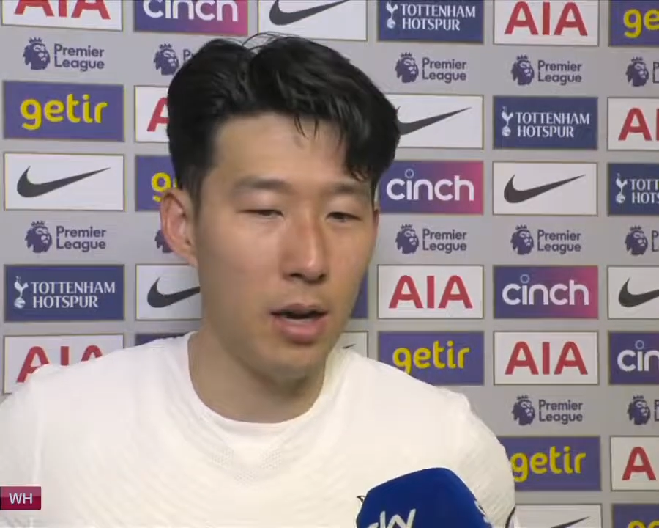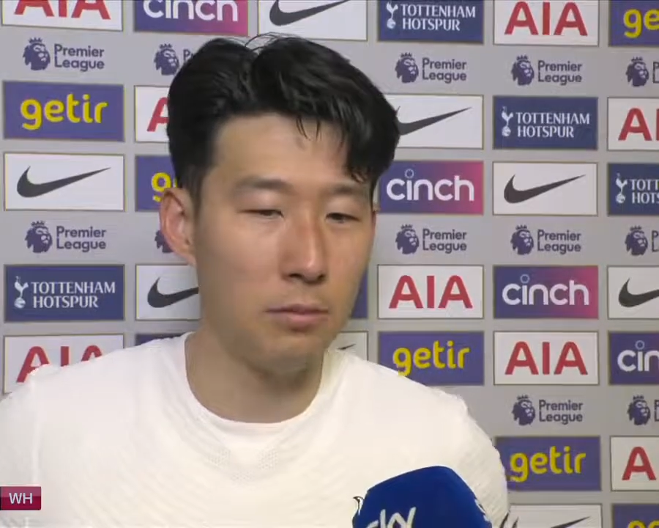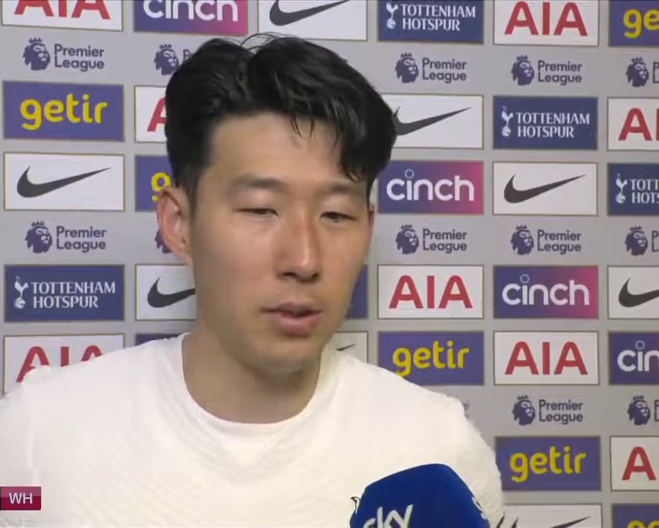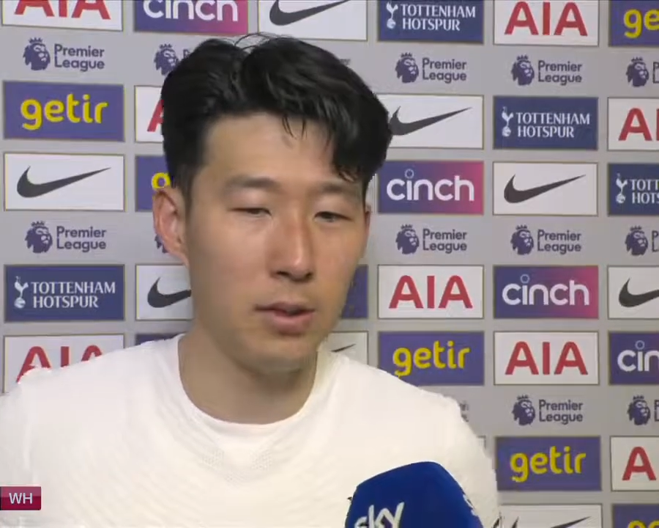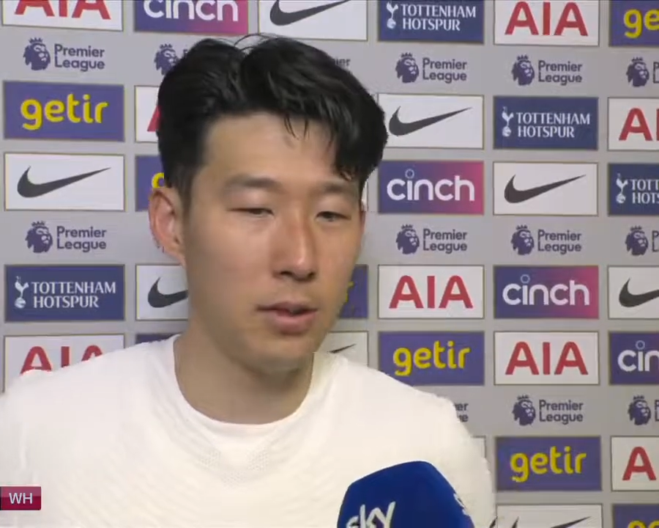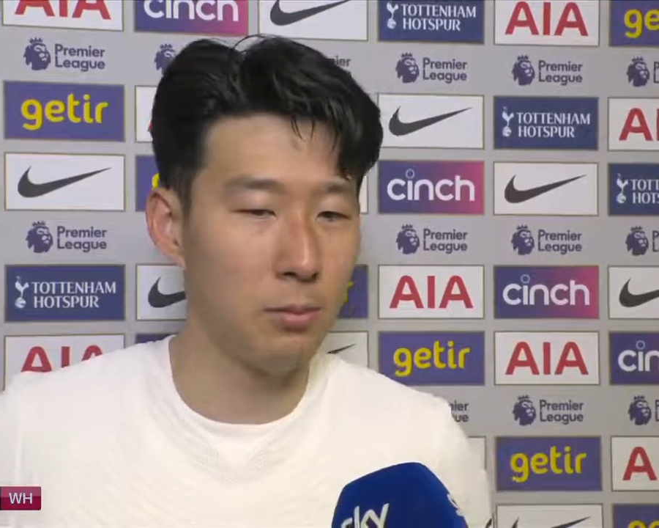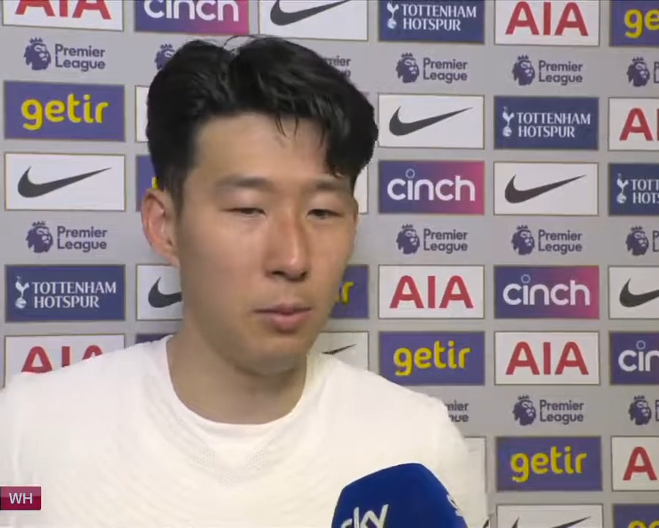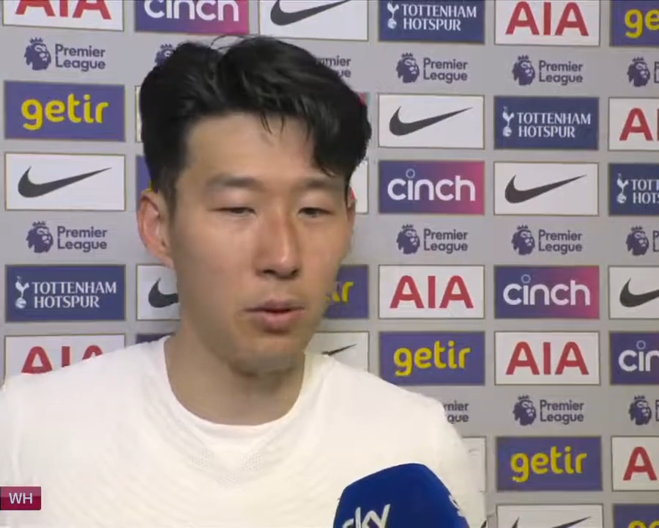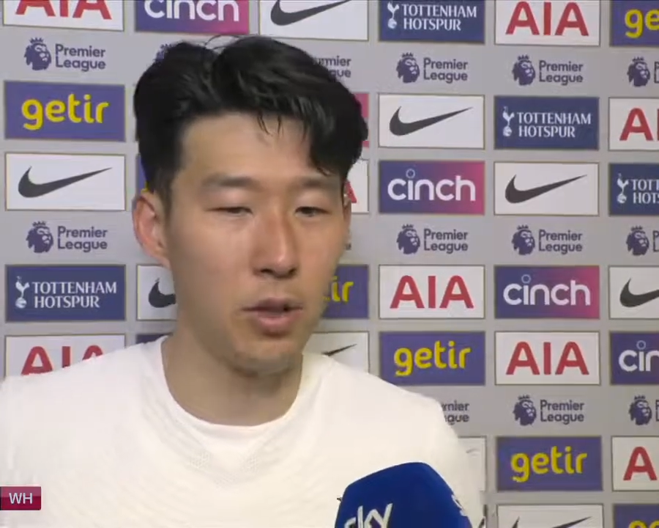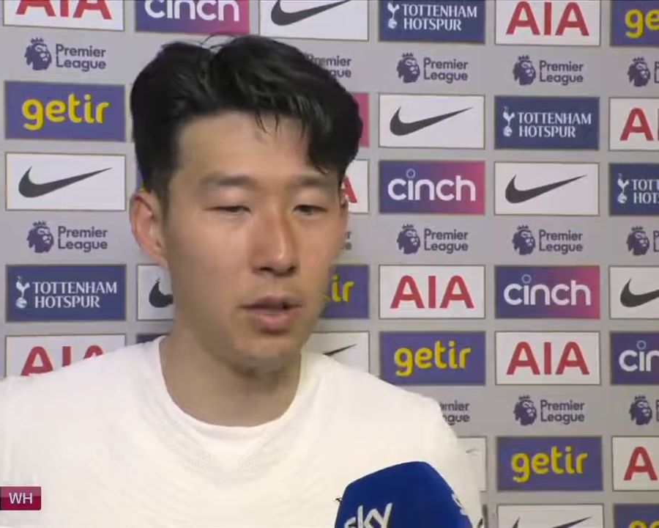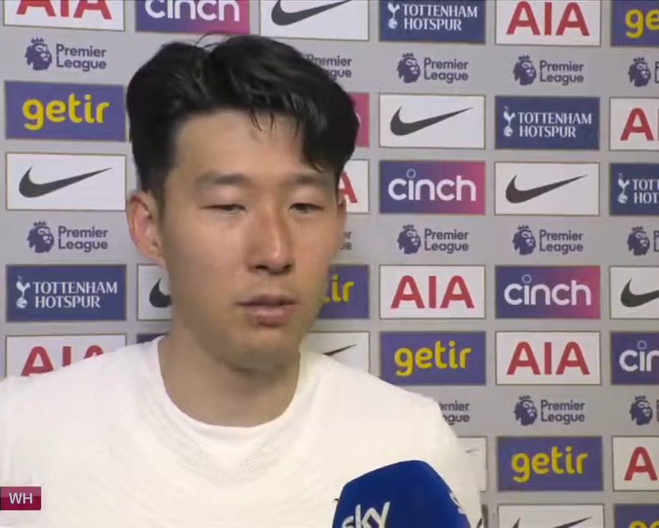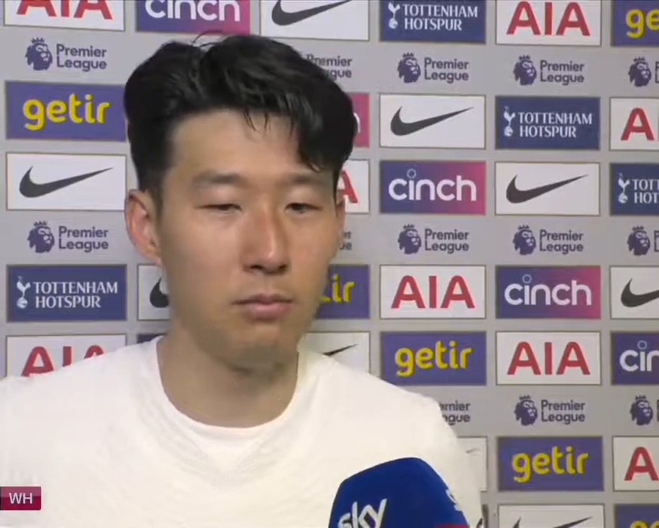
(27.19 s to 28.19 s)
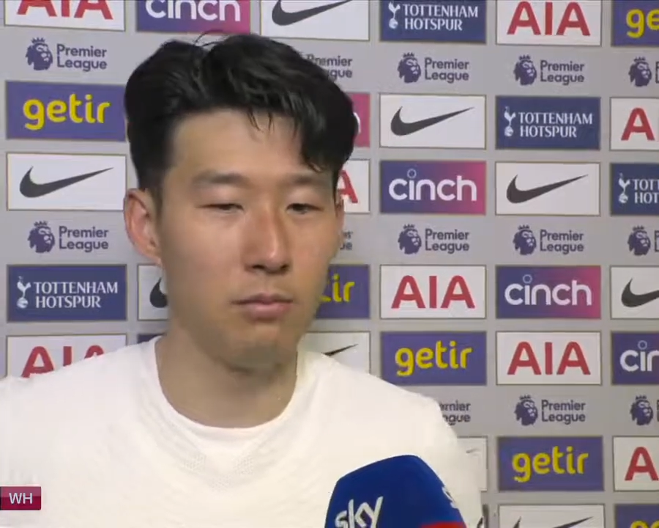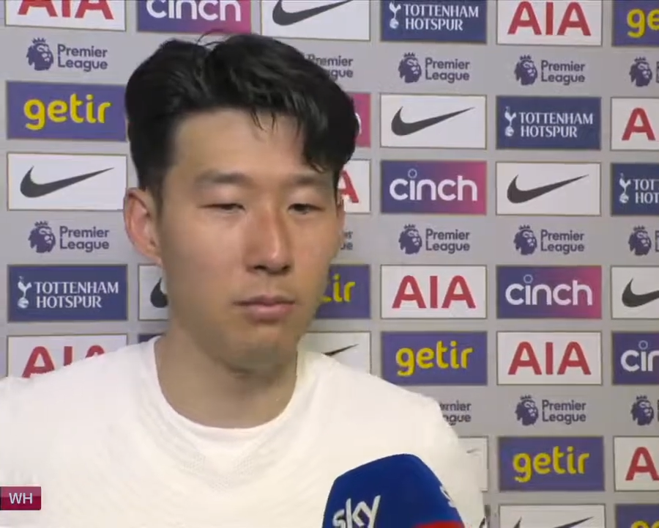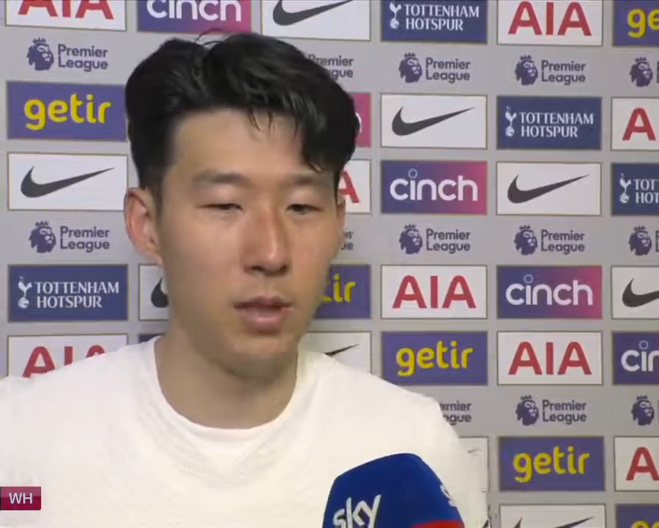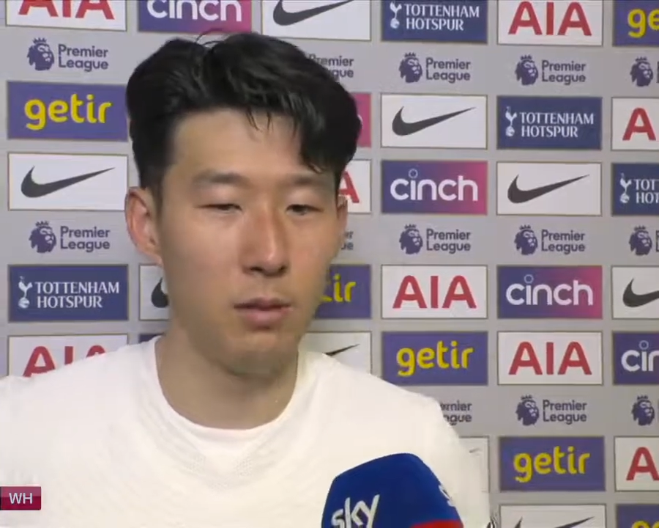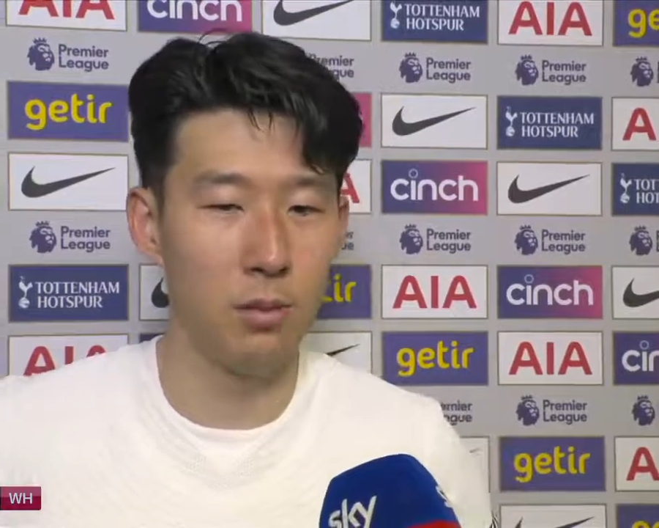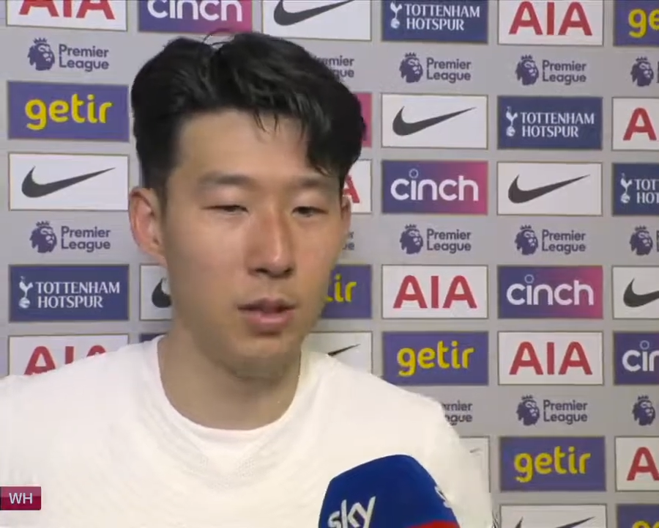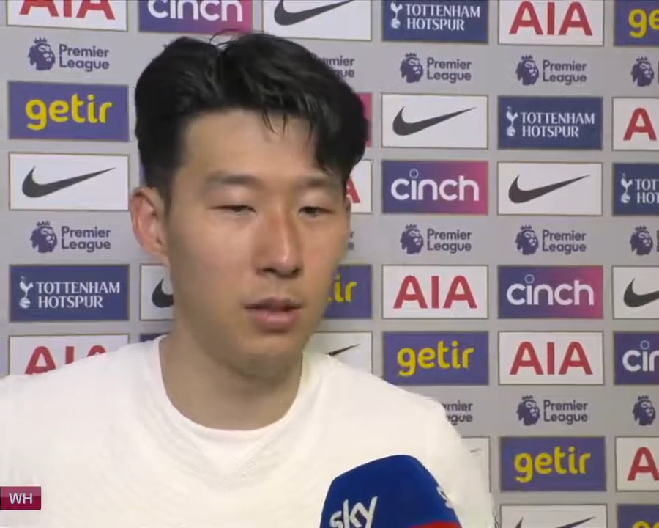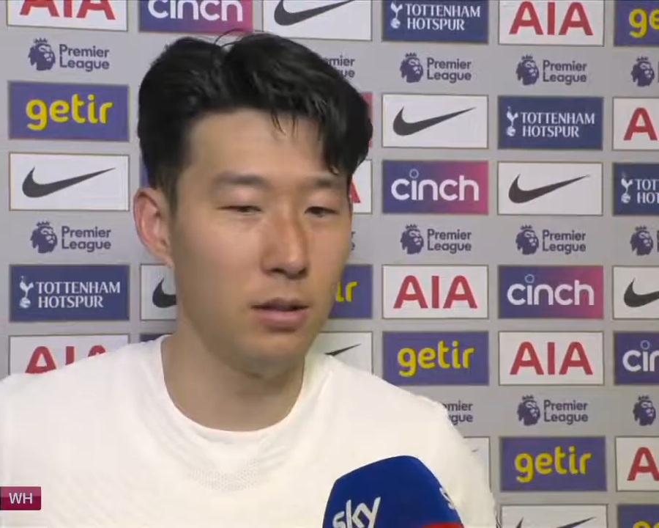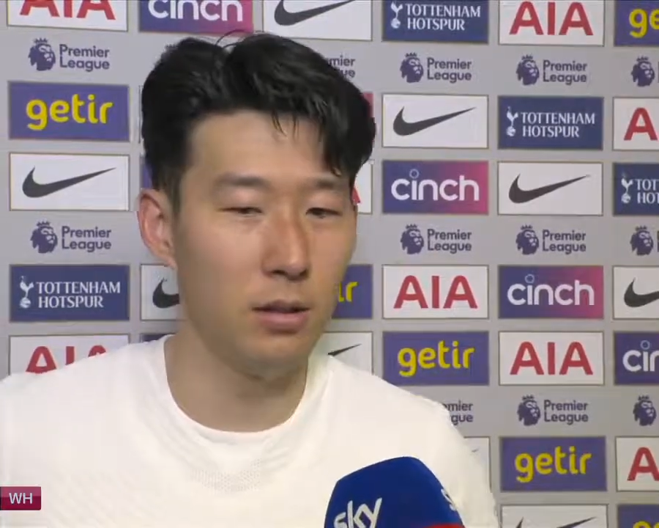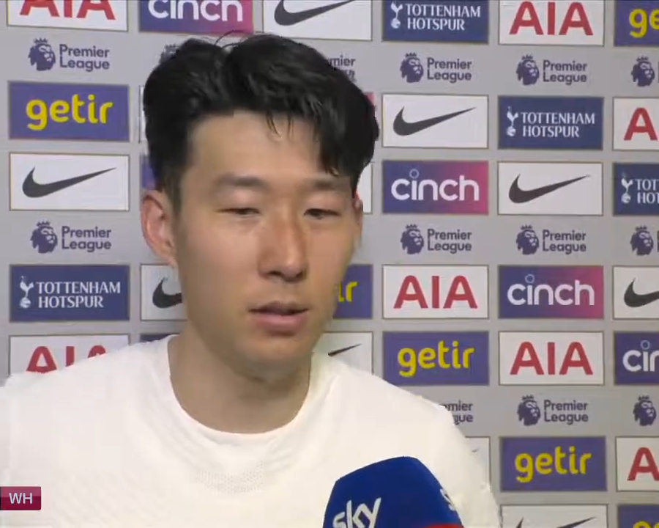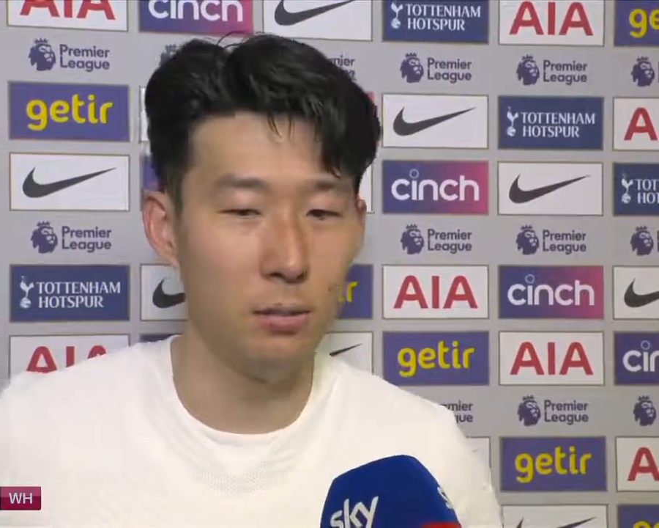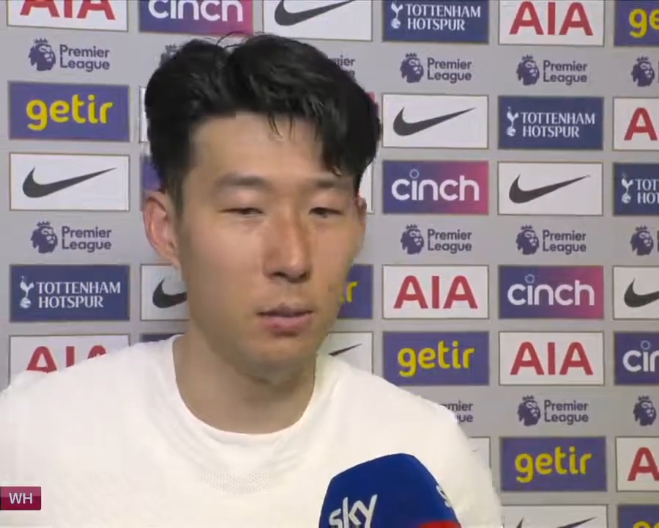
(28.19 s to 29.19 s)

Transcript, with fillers: I've been speaking maybe